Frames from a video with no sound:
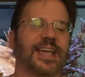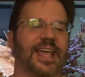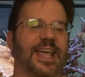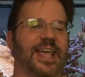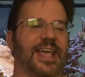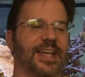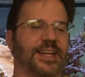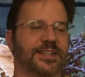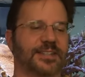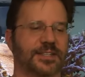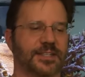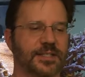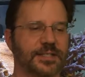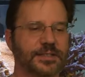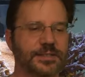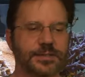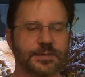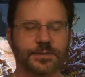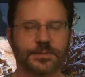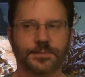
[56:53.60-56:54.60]
and
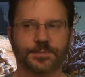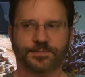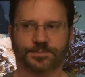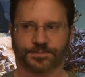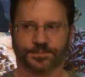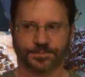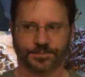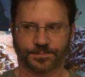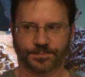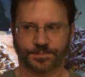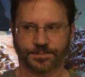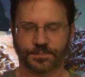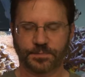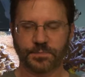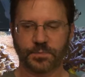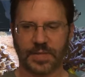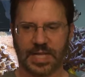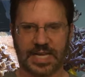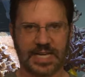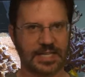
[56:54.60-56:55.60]

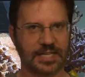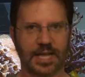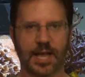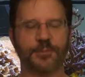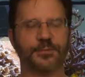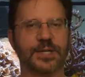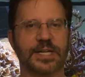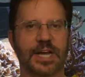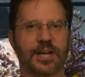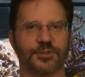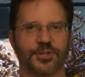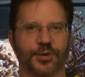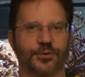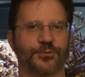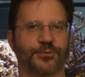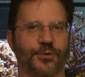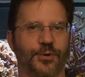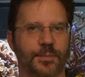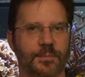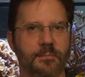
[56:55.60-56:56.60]
he left it out there
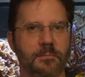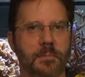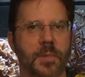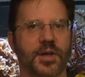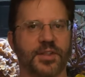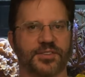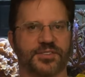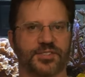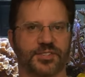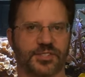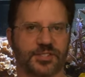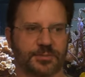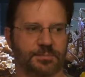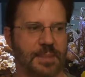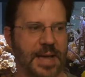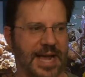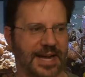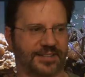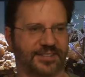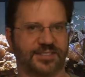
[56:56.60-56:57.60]
for months on his
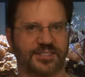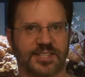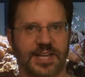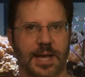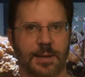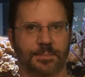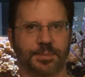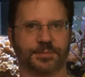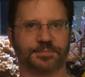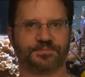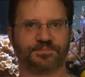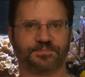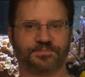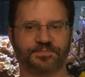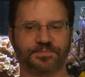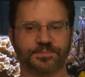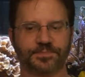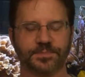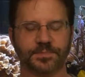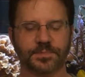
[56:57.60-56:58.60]
back step,
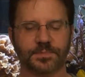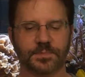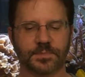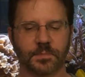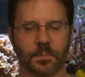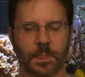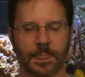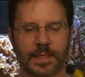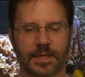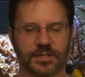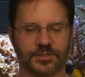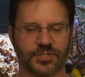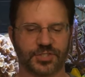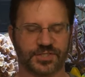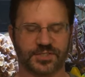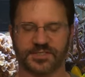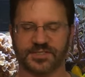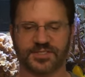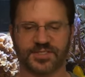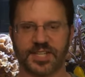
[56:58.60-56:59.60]

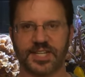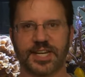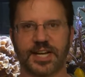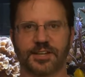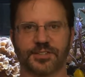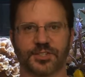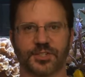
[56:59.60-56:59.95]
just sitting out there